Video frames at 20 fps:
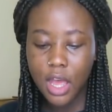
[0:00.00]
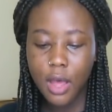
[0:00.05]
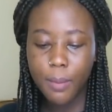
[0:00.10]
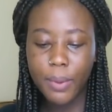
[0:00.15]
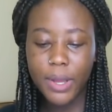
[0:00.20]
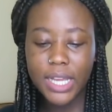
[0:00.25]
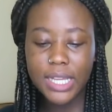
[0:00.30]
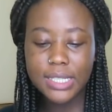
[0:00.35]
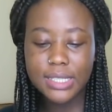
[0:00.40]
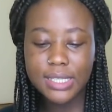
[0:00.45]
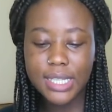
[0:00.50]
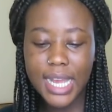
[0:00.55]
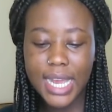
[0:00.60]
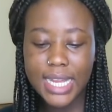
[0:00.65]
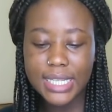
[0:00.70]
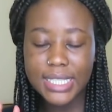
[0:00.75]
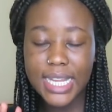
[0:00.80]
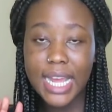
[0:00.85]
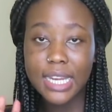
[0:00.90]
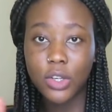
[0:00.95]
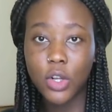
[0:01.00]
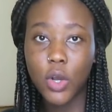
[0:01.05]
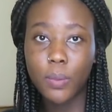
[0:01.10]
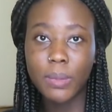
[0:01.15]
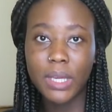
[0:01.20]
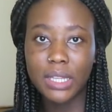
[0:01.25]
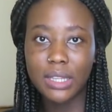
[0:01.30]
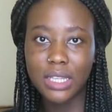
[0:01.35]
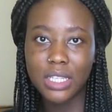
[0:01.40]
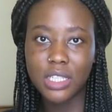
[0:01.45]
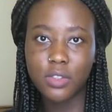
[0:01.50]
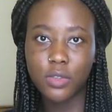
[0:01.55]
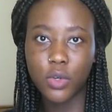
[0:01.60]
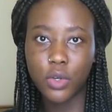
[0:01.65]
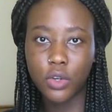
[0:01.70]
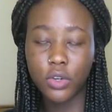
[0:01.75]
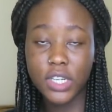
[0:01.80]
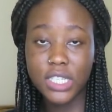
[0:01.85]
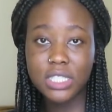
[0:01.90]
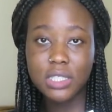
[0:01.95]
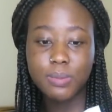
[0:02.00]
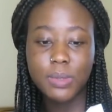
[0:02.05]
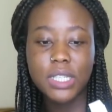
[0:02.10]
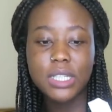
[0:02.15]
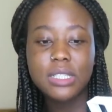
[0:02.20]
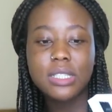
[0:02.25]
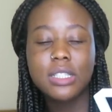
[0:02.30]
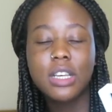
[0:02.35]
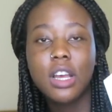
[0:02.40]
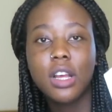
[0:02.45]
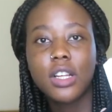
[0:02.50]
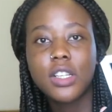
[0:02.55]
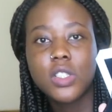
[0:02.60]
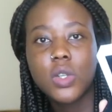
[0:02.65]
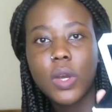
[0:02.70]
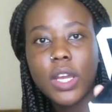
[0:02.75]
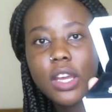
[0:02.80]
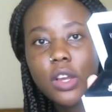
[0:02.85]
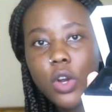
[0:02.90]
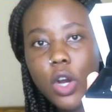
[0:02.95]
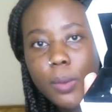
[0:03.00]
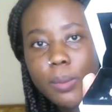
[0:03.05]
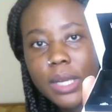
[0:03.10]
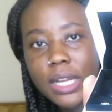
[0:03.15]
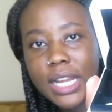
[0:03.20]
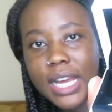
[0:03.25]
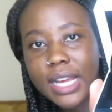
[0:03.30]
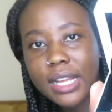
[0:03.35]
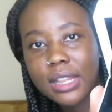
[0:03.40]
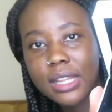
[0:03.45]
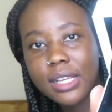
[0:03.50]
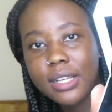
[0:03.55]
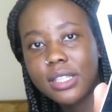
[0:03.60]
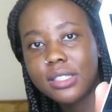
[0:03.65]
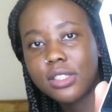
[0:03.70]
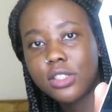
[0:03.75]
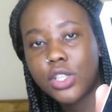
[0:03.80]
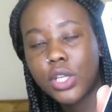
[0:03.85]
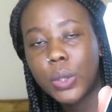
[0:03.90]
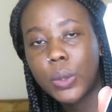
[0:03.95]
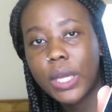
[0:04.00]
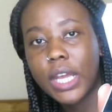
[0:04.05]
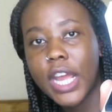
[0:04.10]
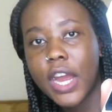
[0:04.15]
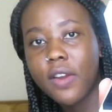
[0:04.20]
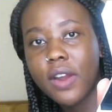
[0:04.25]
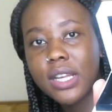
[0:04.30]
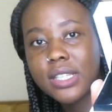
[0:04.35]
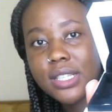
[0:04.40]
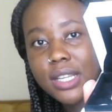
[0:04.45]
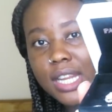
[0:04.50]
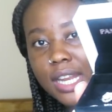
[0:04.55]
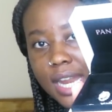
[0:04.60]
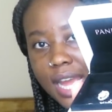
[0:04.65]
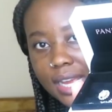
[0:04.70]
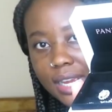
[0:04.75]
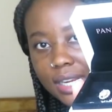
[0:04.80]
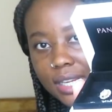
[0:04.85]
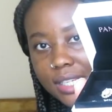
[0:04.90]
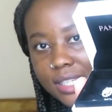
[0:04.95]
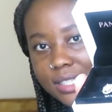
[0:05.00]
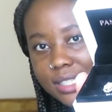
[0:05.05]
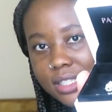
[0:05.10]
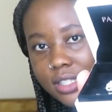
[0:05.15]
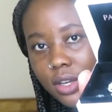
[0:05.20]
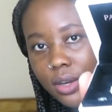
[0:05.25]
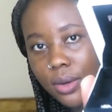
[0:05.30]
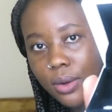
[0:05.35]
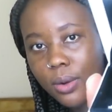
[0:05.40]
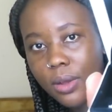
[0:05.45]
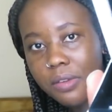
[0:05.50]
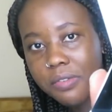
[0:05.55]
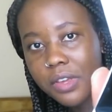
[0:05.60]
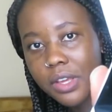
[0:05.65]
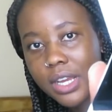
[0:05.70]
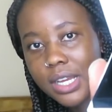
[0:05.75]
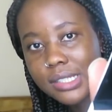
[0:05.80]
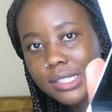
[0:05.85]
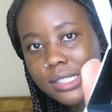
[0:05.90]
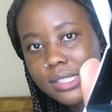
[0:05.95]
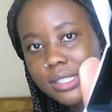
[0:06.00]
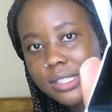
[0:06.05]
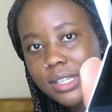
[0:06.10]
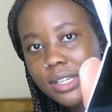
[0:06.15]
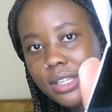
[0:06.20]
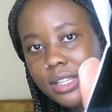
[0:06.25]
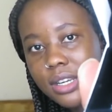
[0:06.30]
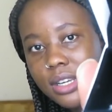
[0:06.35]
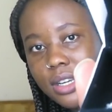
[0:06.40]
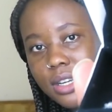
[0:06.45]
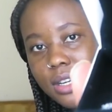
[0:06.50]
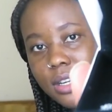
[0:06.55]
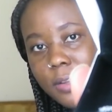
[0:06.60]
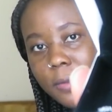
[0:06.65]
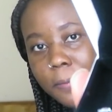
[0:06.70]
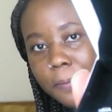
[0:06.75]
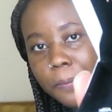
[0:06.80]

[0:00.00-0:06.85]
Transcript: But inside, Dan got me these for Christmas. So he got me like these 2 earrings and a necklace. So if you guys can see that.